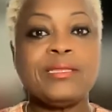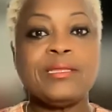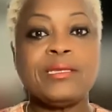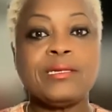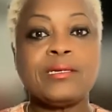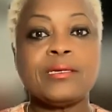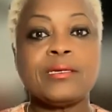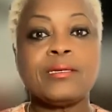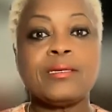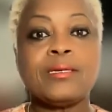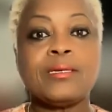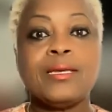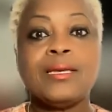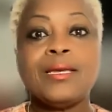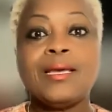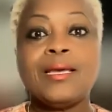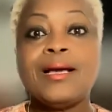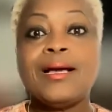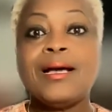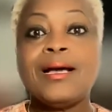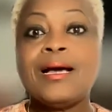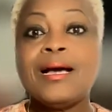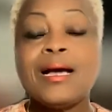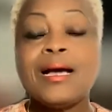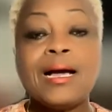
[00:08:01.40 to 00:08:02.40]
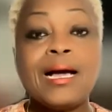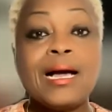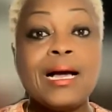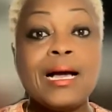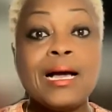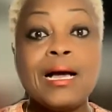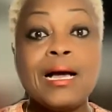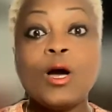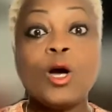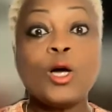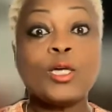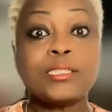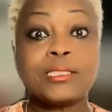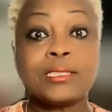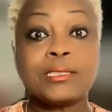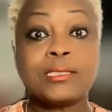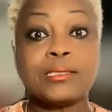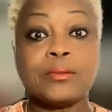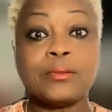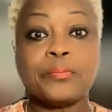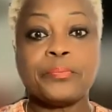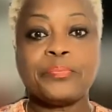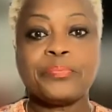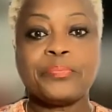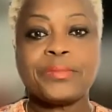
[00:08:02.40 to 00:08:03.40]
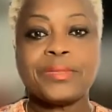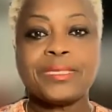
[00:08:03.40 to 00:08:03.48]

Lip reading: there, awesome.